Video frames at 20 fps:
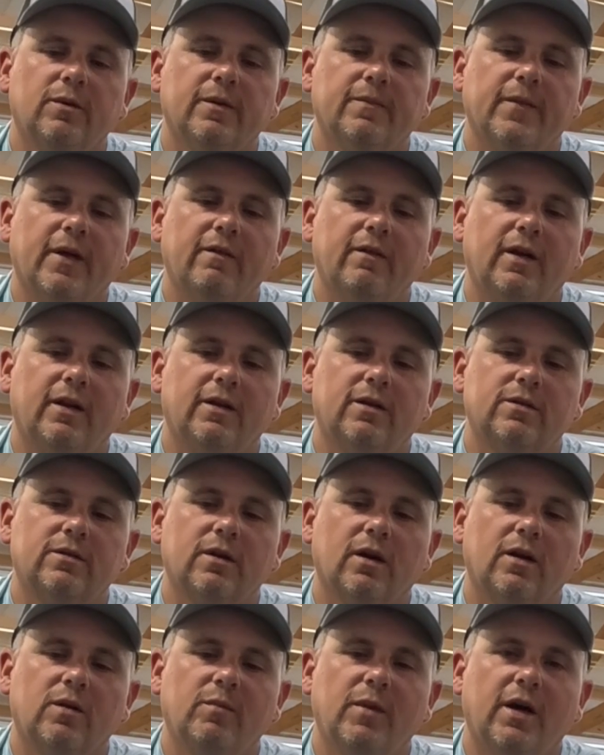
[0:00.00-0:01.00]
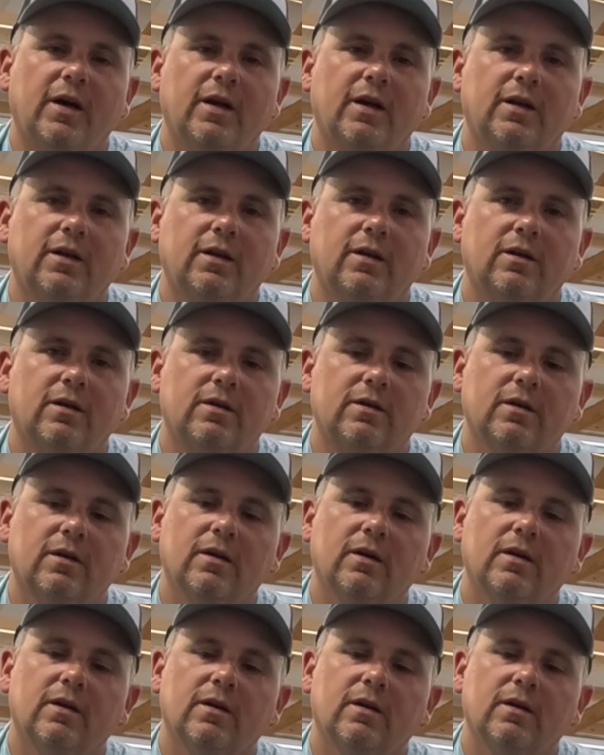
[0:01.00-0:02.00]
but I've had this rod about 8 years.
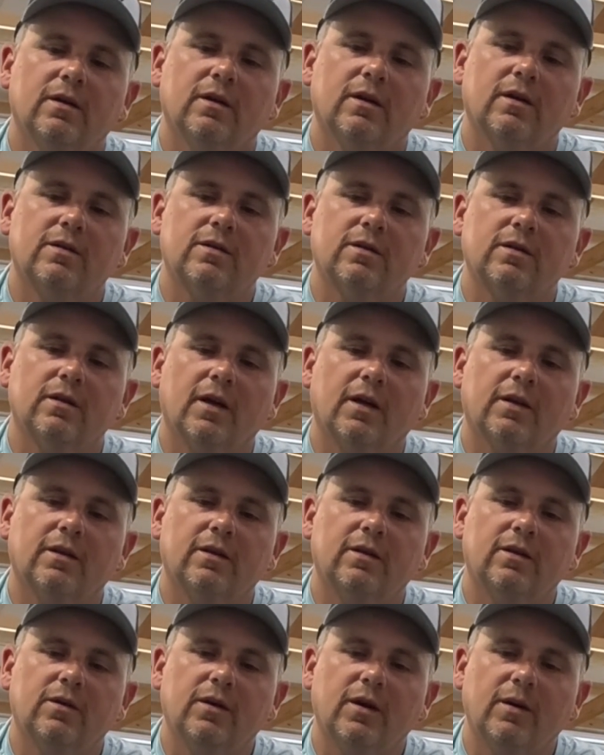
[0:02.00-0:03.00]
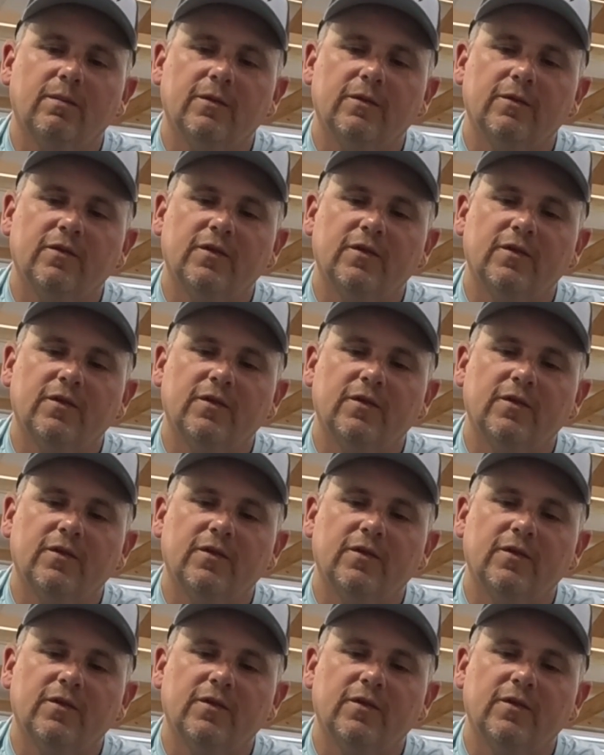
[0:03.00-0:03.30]
I'd sure like to know how many